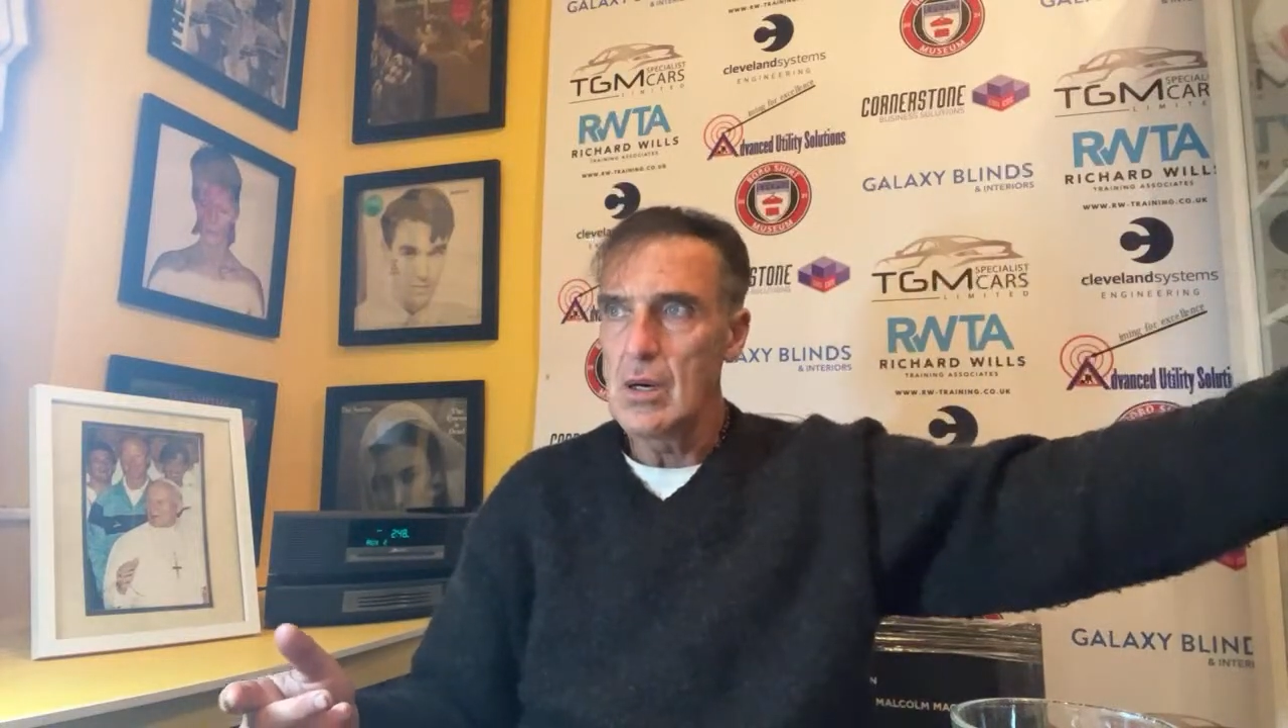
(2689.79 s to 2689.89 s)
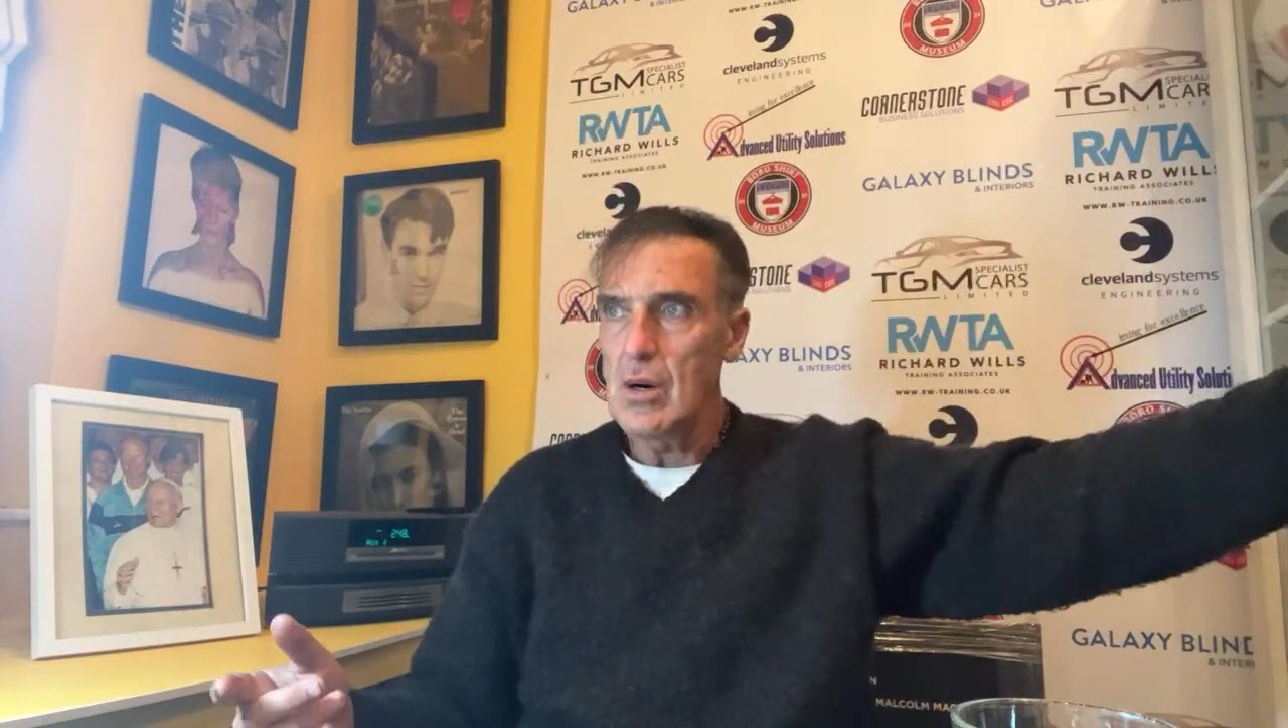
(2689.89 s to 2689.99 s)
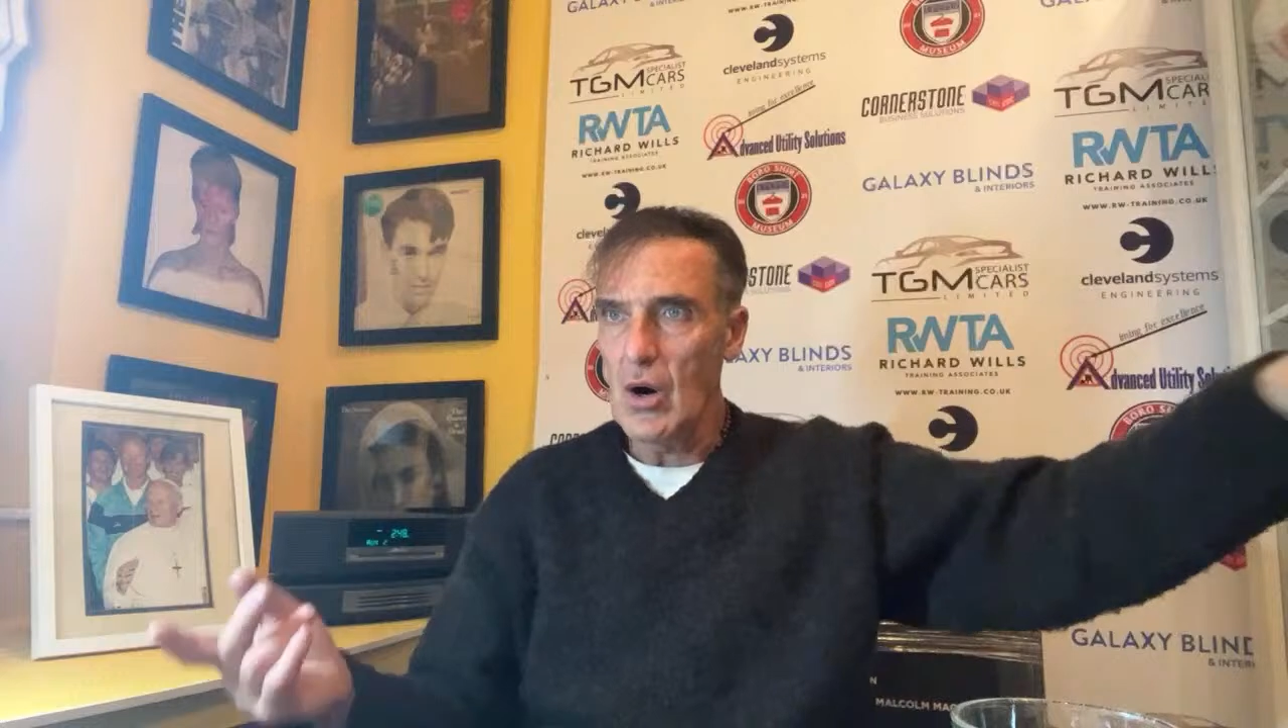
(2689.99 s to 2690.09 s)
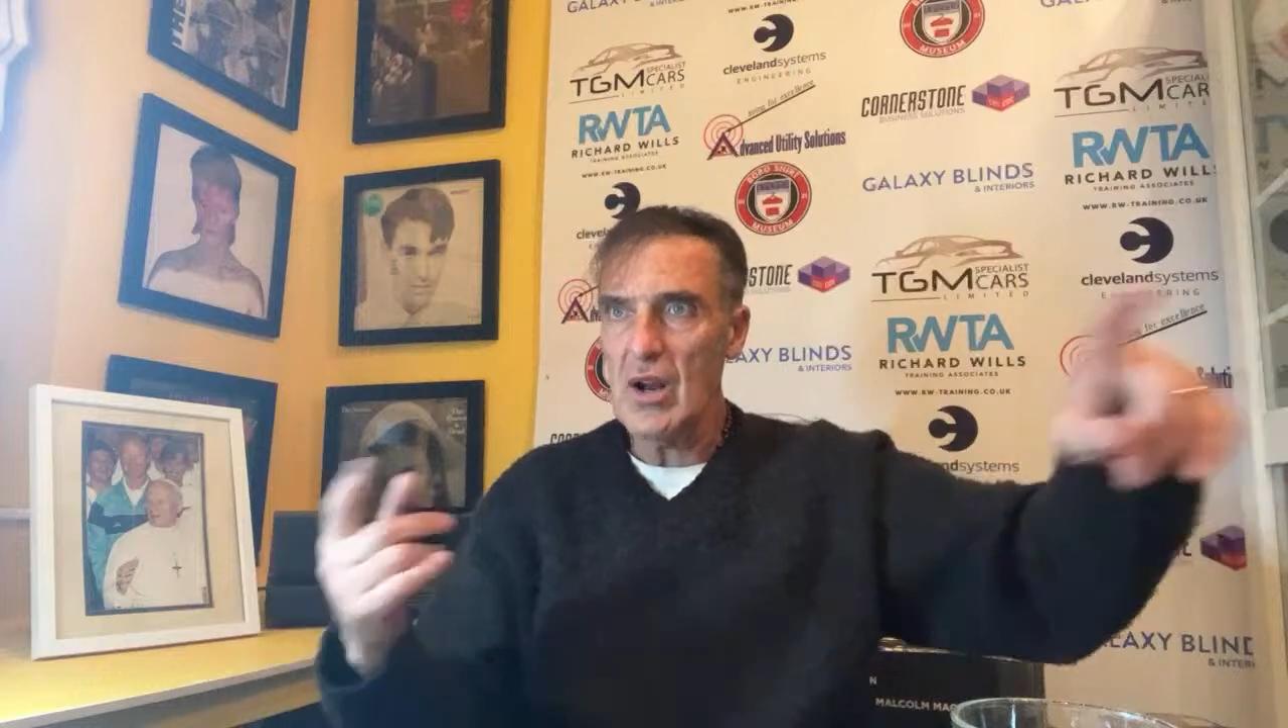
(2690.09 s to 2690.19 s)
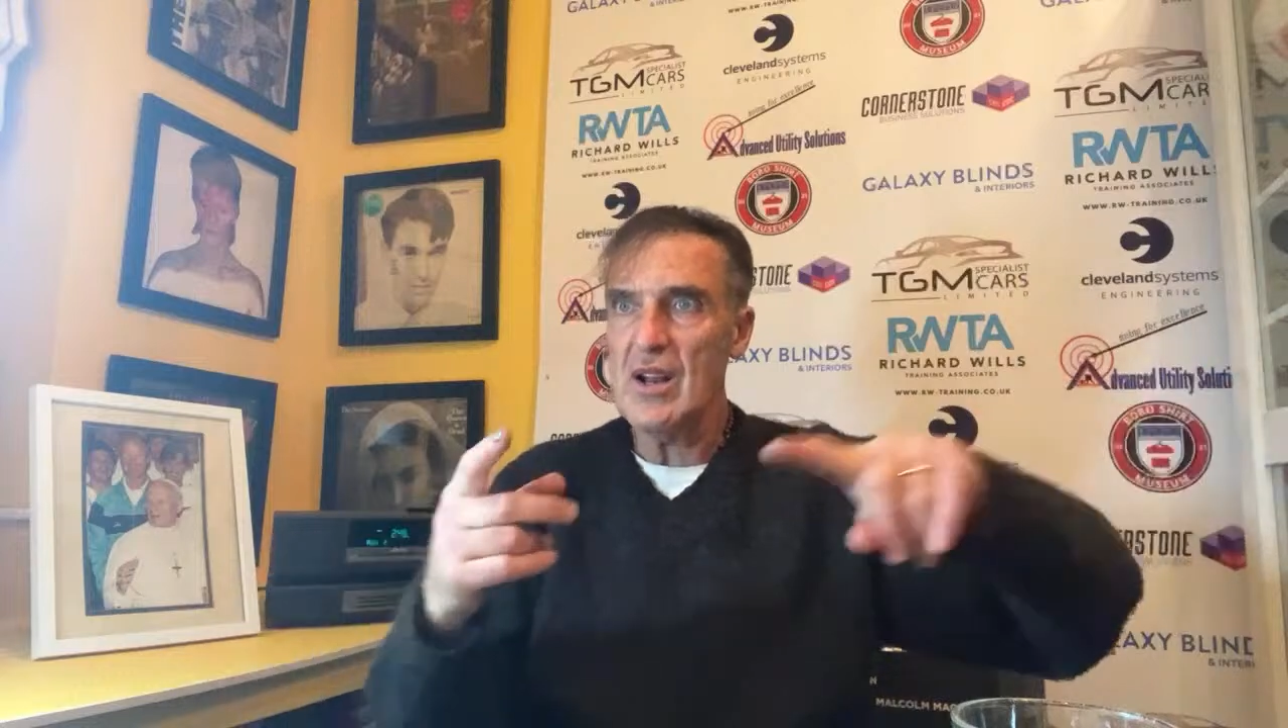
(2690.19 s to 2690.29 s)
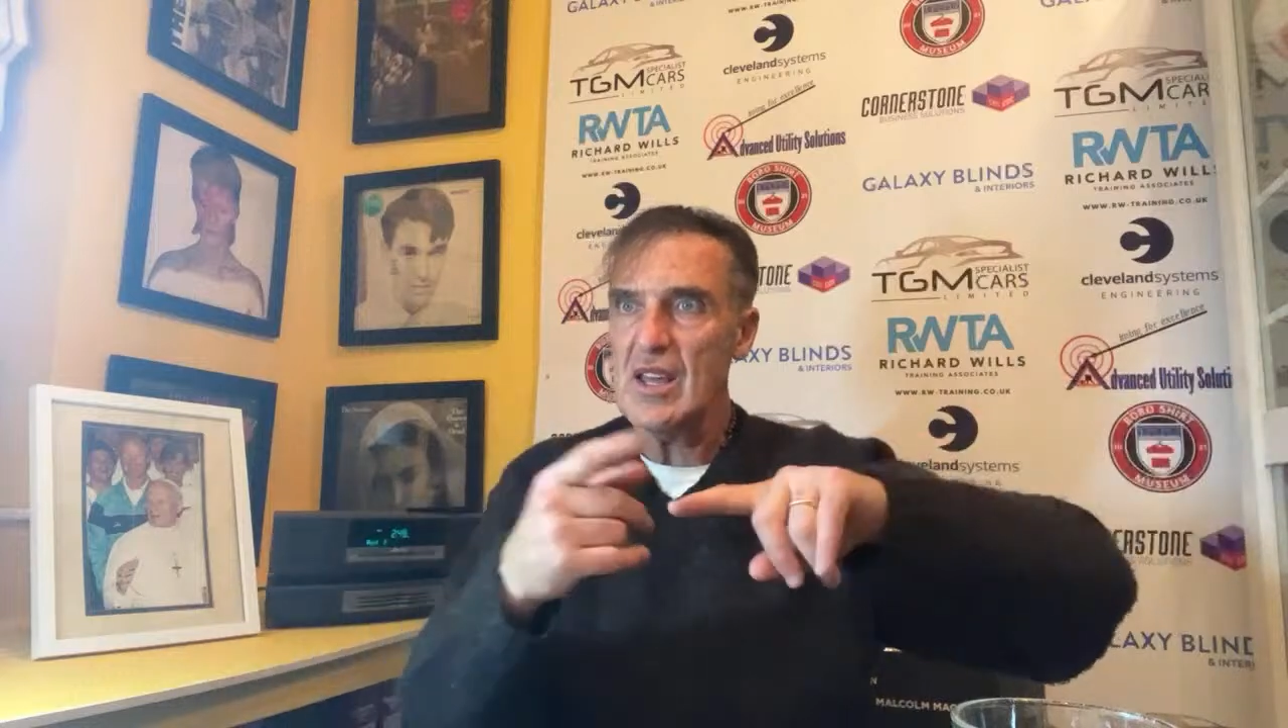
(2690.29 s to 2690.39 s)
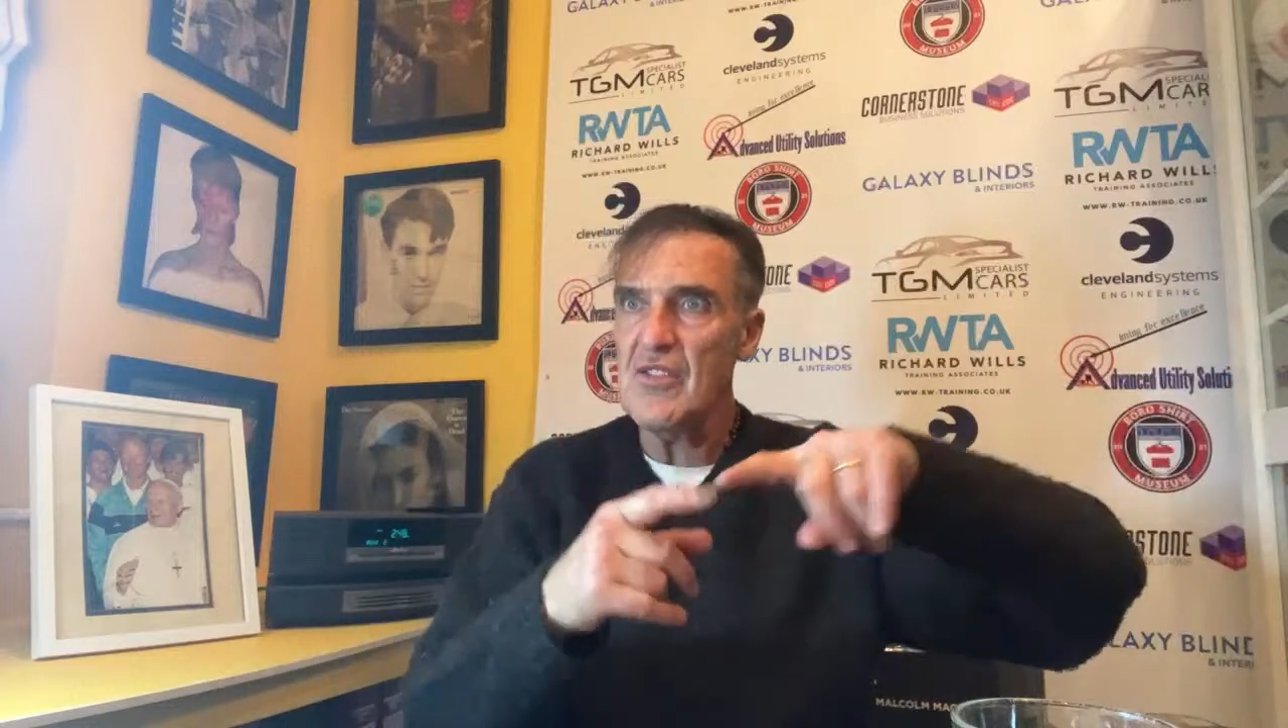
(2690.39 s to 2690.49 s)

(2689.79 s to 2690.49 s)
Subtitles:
or I need to